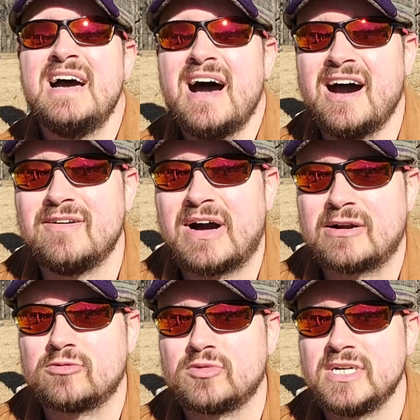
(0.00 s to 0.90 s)
I
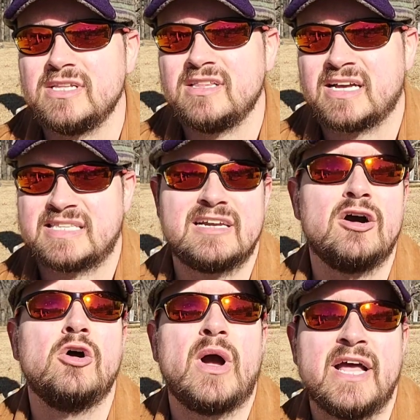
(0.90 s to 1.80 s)
really like that.
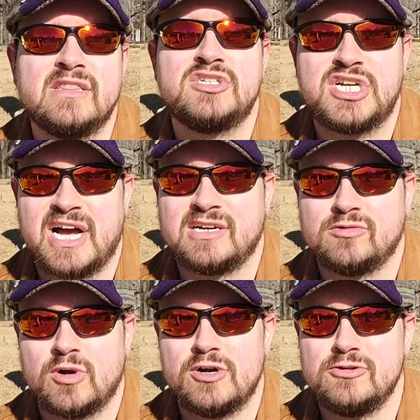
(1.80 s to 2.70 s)
Oh, and the
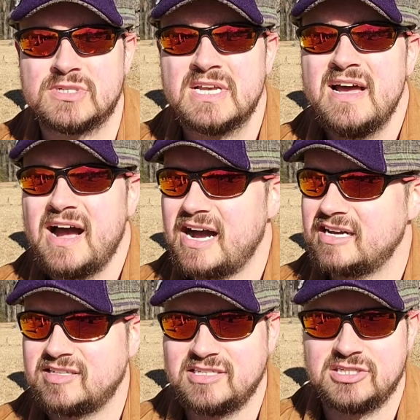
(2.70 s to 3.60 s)
Jack-O-Rose.
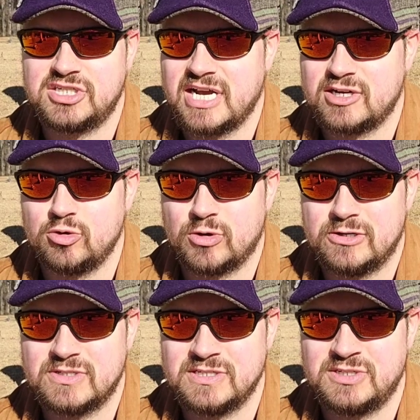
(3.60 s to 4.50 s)
I think the
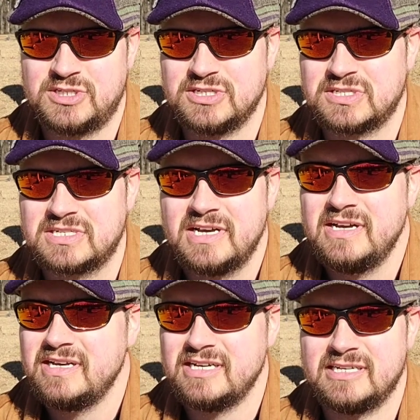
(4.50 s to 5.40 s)
Jack-O-Rose is just
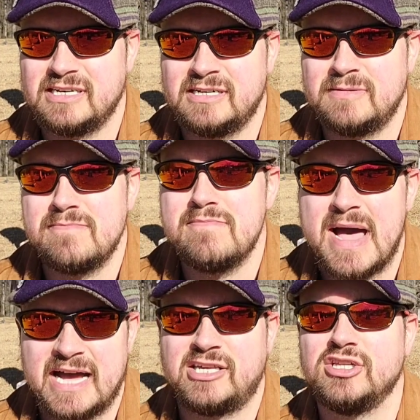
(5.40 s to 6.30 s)
an
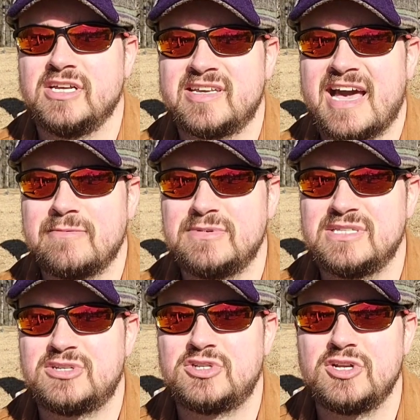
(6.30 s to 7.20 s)
immaculate cap.
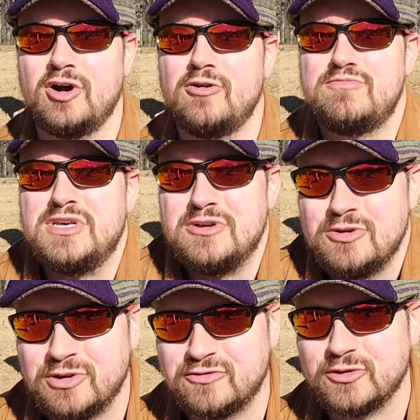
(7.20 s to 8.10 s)
It's so
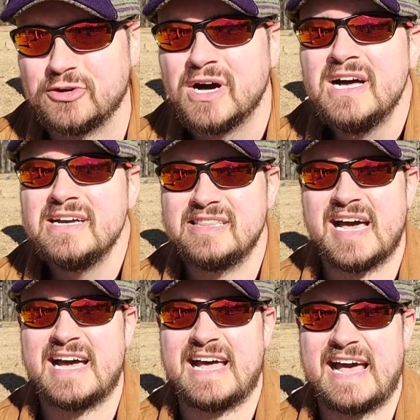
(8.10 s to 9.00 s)
beautiful.
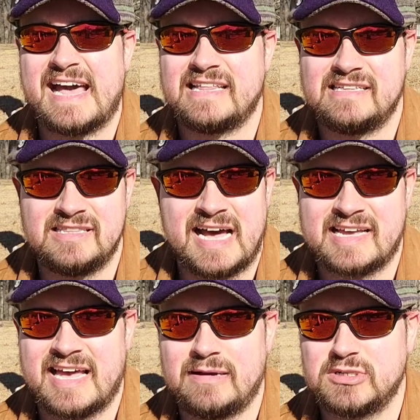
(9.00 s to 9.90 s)
That
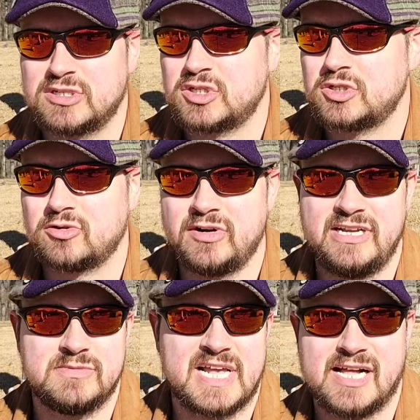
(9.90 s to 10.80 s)
cap just
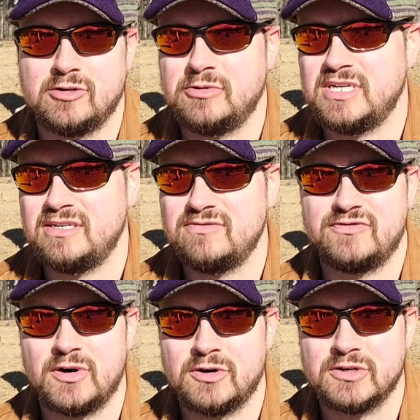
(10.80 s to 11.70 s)
screams Halloween,
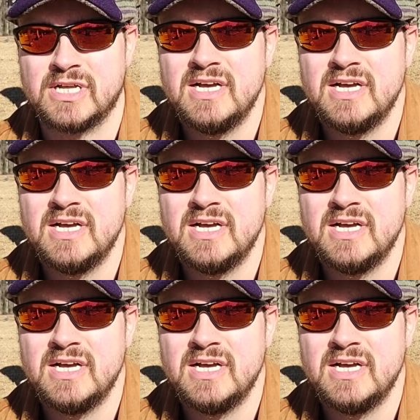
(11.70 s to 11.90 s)
fall.